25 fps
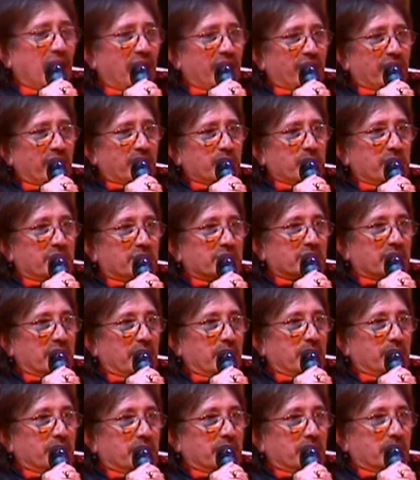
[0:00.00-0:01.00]
I've had my
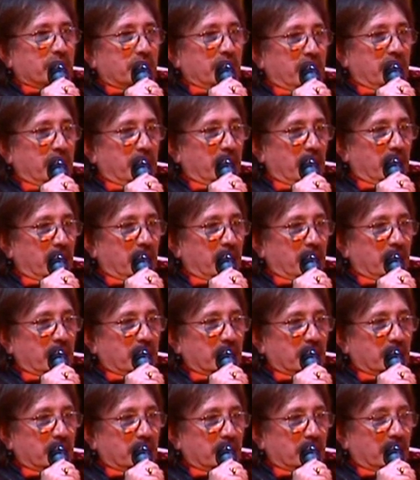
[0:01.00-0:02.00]
slips and
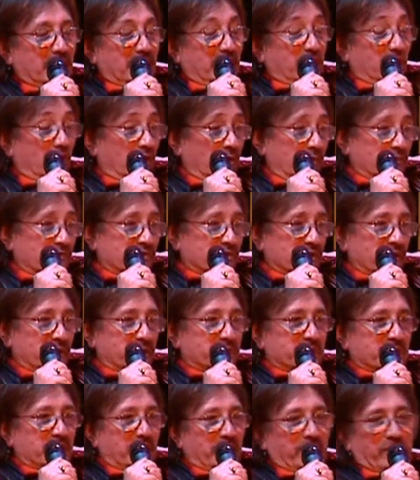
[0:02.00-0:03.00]
I call them
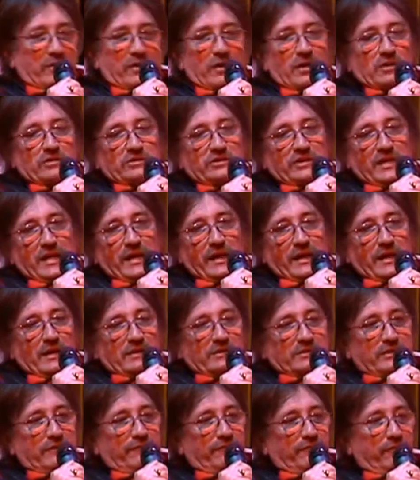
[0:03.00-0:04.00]
slips now, they're not
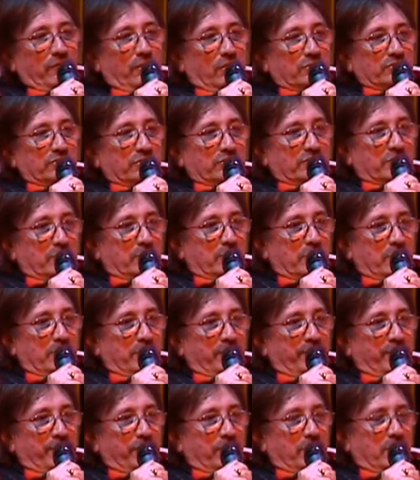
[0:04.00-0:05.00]
gigantic falls as they were
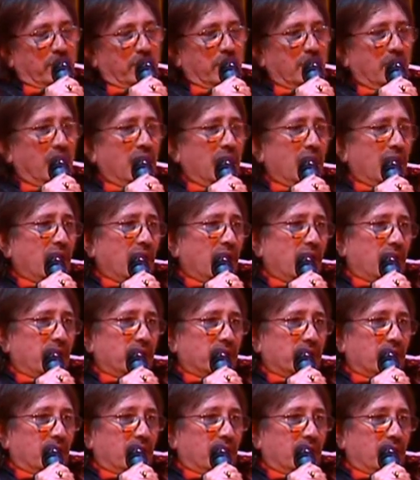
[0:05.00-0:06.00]
before.
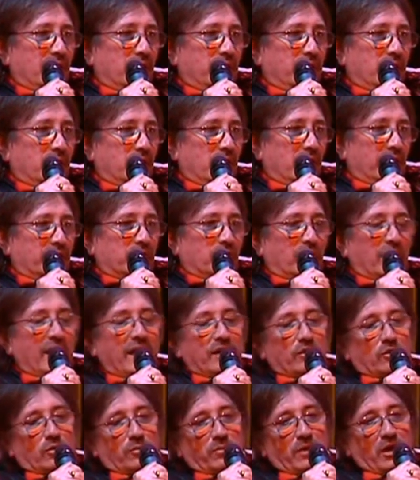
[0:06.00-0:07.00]
You know, I don't
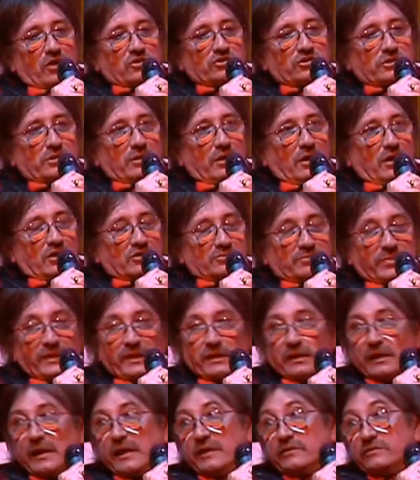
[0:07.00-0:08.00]
end up
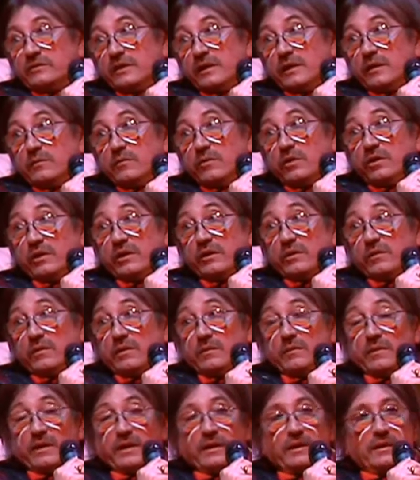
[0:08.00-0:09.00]
hospitalised anymore, you know
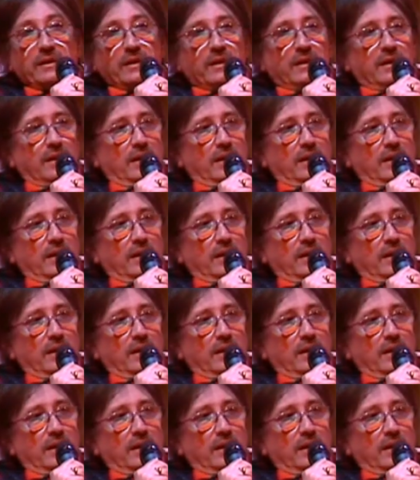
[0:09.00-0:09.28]
what I mean?